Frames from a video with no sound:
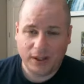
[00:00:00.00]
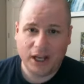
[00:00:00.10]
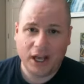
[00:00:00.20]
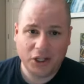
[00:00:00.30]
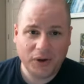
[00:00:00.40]

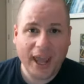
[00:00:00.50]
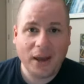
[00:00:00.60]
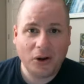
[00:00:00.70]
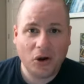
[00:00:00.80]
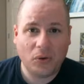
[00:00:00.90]
you
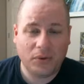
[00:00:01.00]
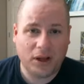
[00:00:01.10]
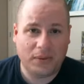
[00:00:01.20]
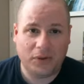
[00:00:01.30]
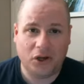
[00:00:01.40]
can go,
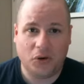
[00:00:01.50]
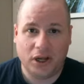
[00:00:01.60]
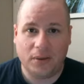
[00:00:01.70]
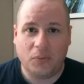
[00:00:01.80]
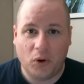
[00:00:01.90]

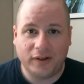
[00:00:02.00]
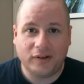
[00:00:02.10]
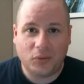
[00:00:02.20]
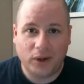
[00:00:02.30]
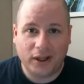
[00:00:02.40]
come
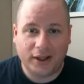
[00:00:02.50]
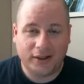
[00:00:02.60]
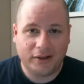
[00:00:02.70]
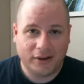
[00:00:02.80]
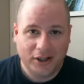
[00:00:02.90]
once a week
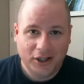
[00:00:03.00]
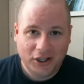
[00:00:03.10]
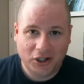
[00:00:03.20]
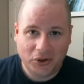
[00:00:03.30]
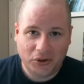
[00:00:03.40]
and,
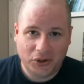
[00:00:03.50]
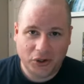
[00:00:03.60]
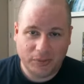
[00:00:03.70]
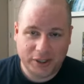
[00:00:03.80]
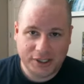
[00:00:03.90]
do
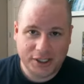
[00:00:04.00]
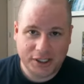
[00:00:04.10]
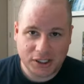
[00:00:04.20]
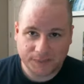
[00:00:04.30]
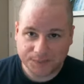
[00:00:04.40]
your
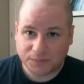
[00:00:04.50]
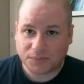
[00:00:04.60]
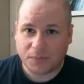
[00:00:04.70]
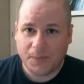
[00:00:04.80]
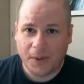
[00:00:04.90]
business.
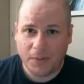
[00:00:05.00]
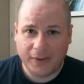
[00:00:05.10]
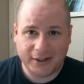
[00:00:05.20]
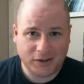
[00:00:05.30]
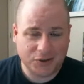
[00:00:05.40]
But
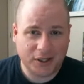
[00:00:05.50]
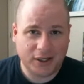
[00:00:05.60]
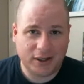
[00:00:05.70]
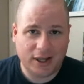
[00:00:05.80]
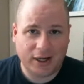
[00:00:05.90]
that's
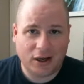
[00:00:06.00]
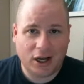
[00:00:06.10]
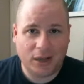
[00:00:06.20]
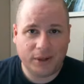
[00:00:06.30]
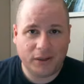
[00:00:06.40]
treating it like a
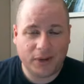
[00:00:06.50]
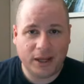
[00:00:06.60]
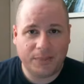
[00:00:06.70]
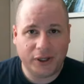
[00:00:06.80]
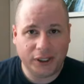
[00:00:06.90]
hobby, in my
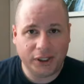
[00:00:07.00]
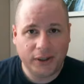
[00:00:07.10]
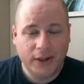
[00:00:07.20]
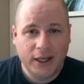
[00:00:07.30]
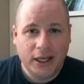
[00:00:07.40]
opinion.
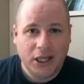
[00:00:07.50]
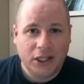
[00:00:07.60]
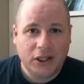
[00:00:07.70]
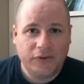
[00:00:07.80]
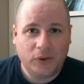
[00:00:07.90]

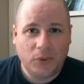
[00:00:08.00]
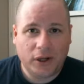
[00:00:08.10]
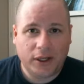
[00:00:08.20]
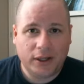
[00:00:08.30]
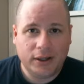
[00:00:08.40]
If you
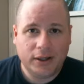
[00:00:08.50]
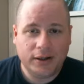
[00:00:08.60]
want to